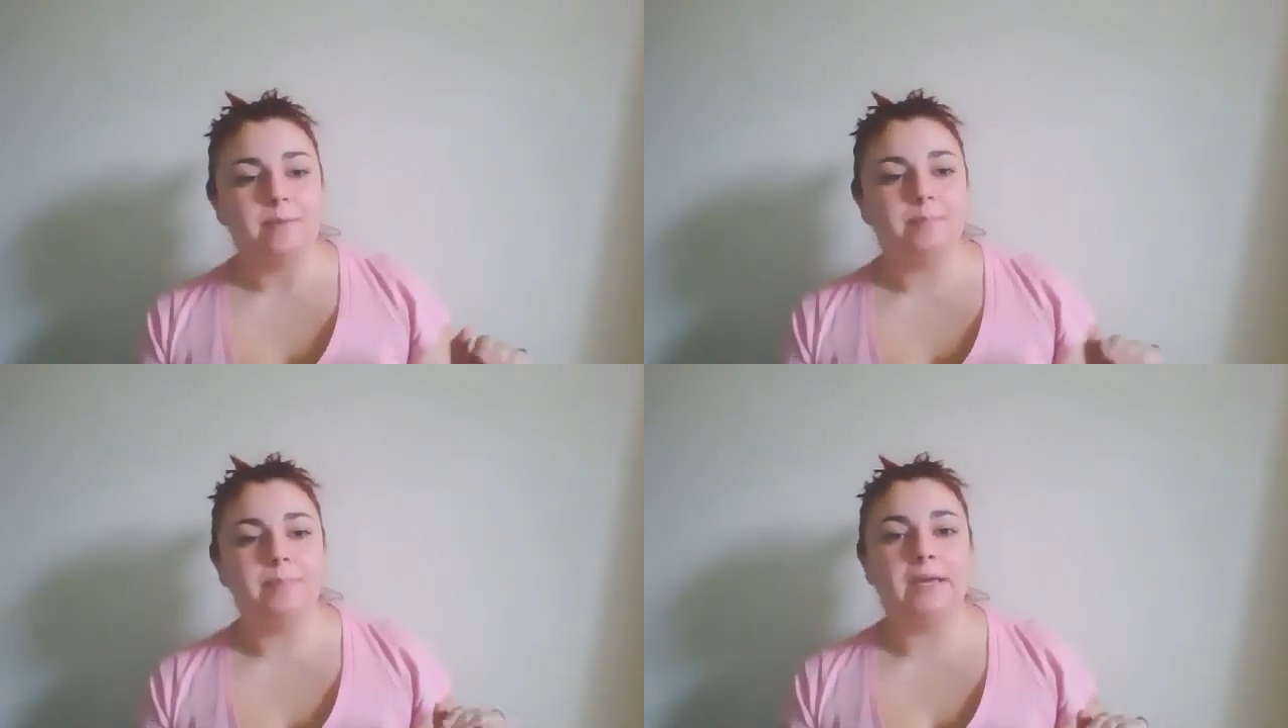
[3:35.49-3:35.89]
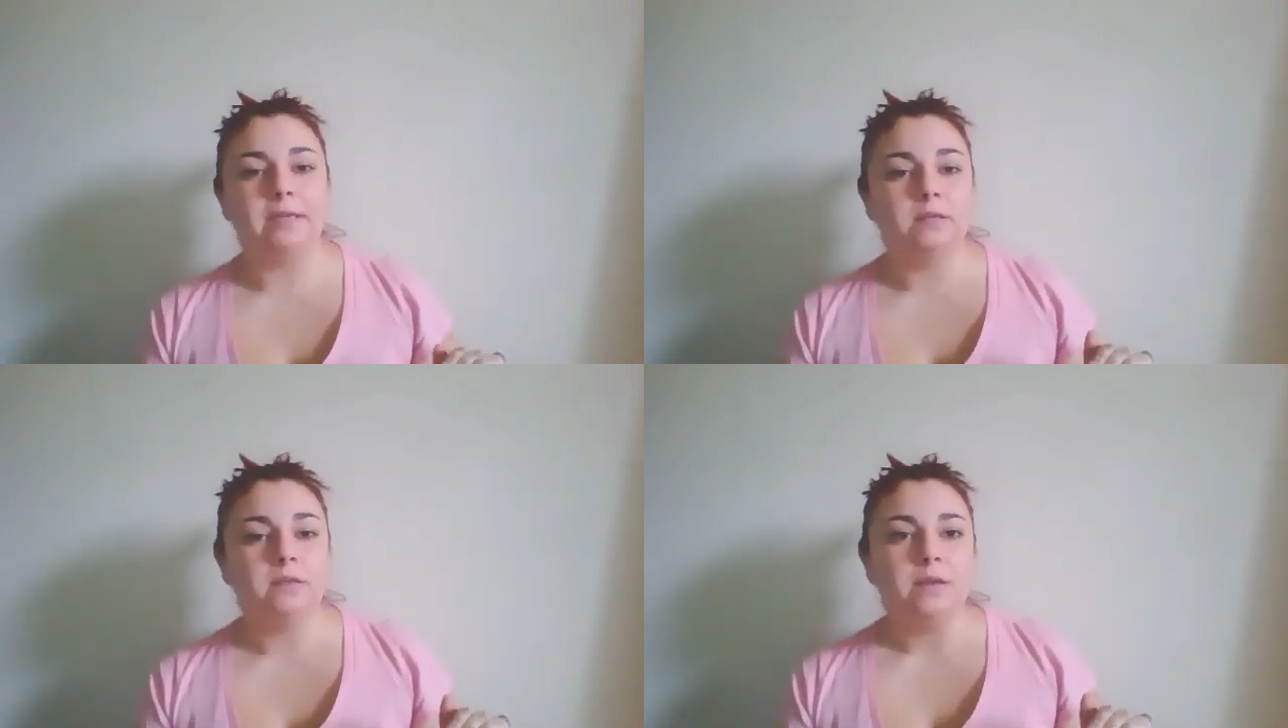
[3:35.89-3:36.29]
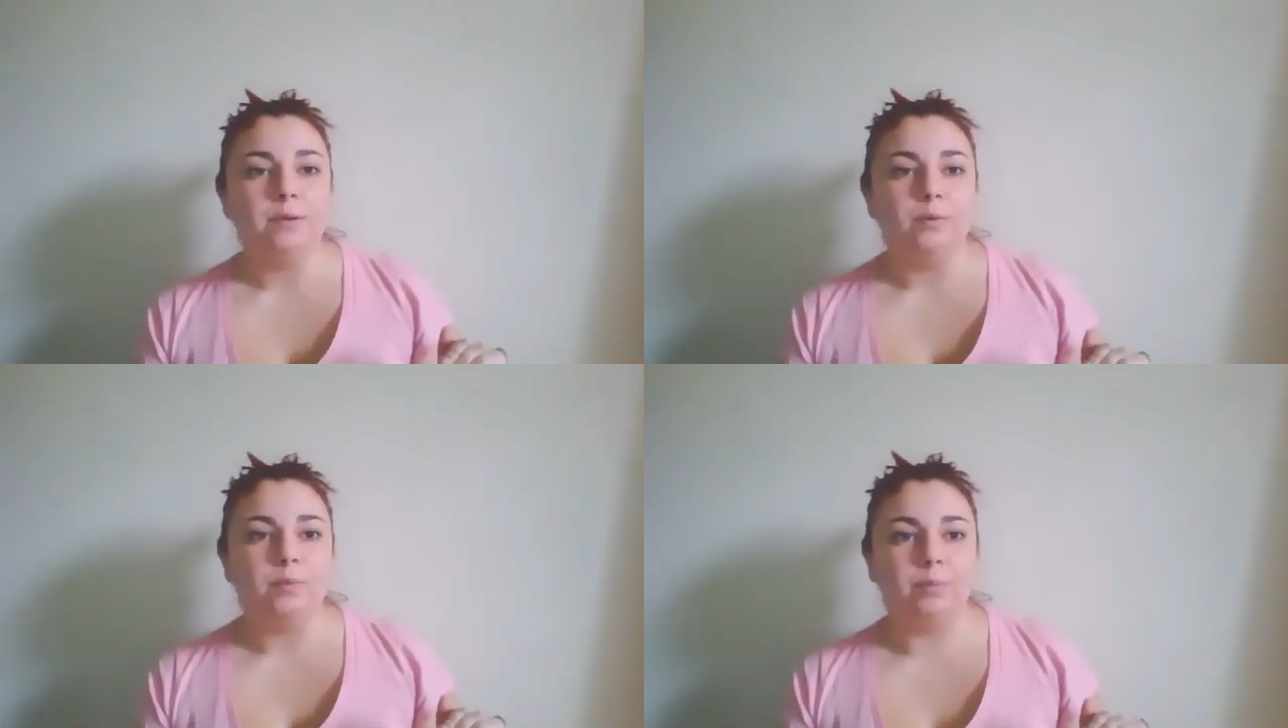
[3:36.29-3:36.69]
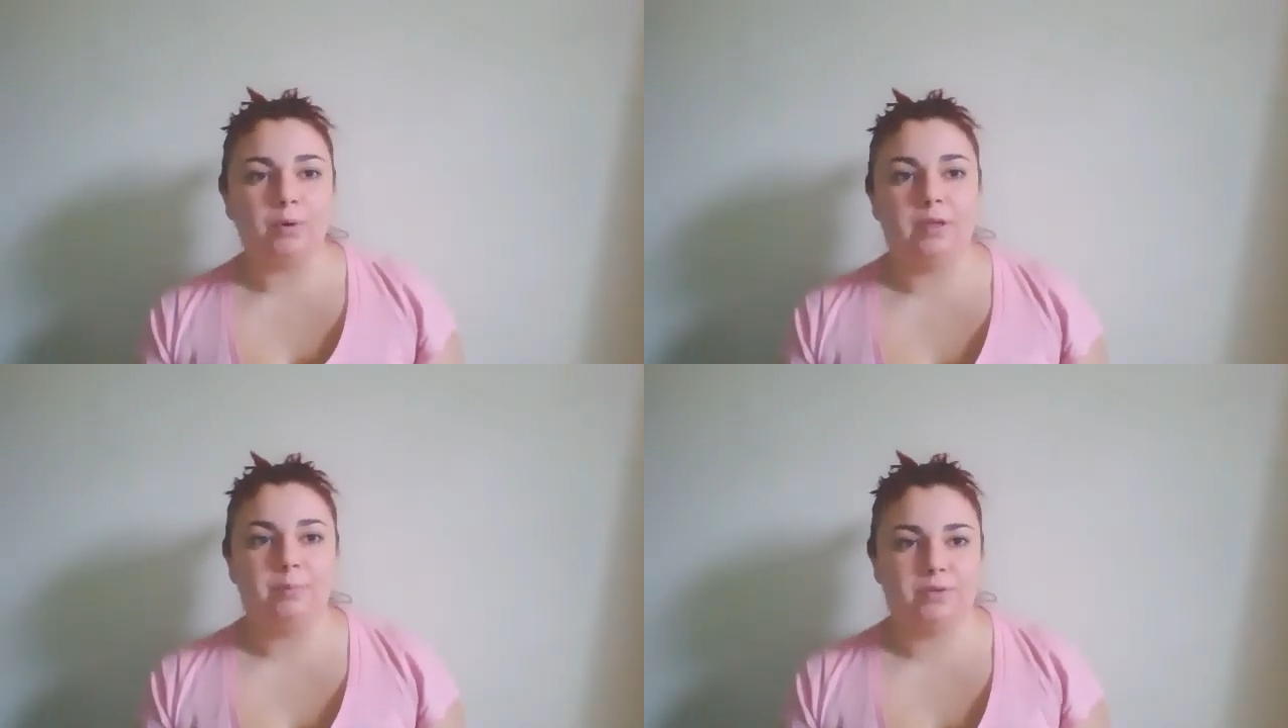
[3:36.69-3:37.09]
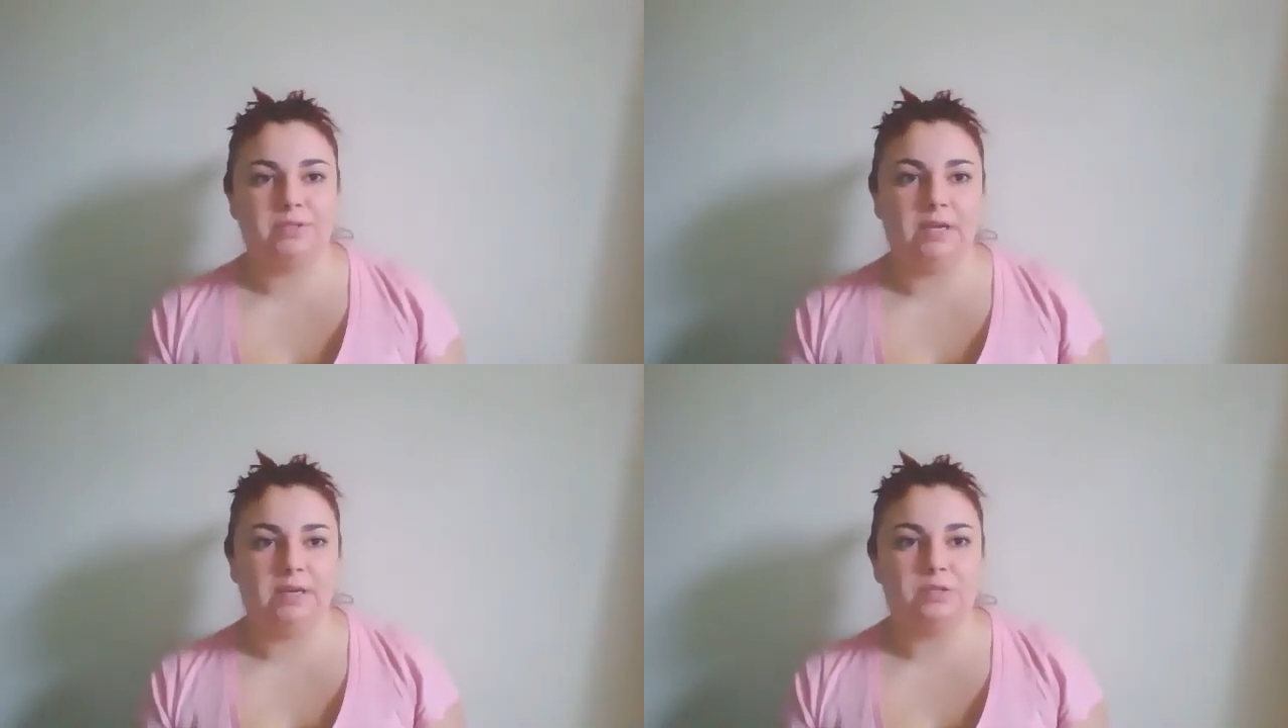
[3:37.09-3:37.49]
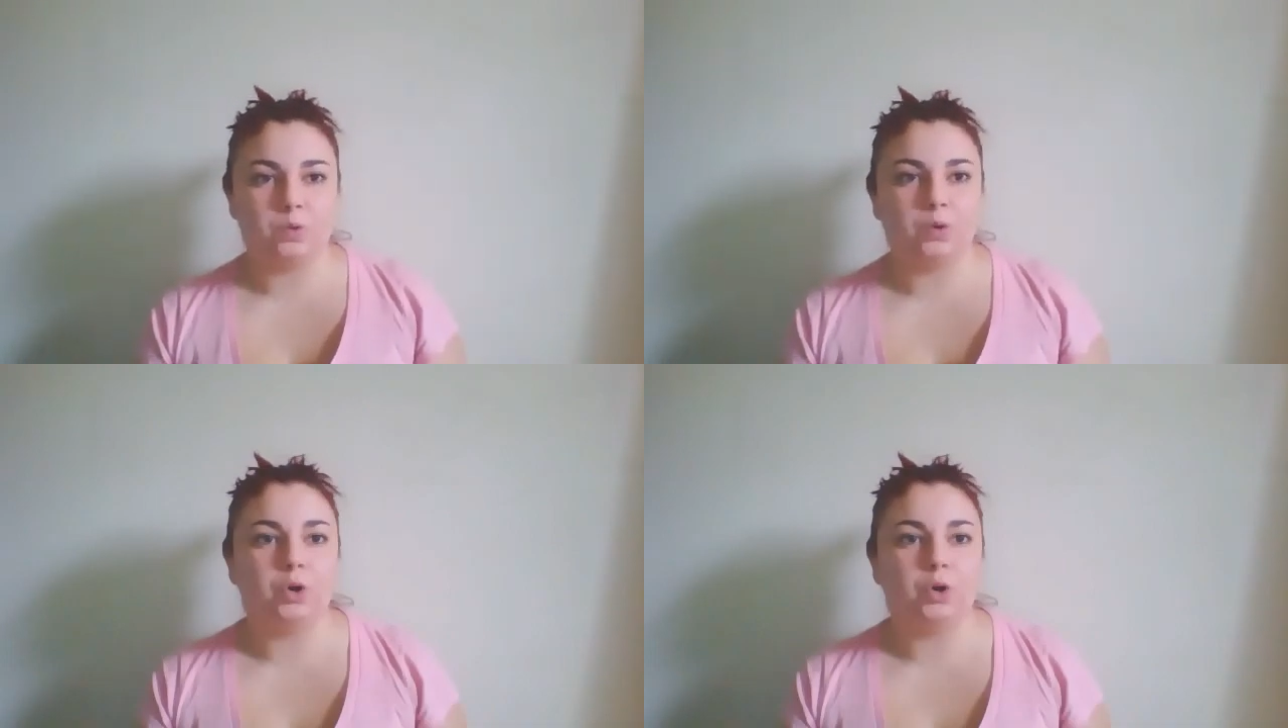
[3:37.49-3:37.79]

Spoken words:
But with borderline personality disorder,